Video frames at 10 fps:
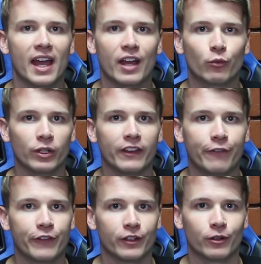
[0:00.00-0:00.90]
and really
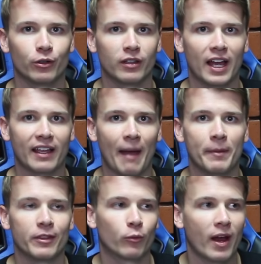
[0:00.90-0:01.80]
feel like
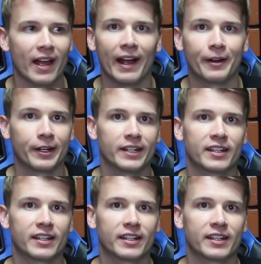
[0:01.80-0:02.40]
I'm in the right area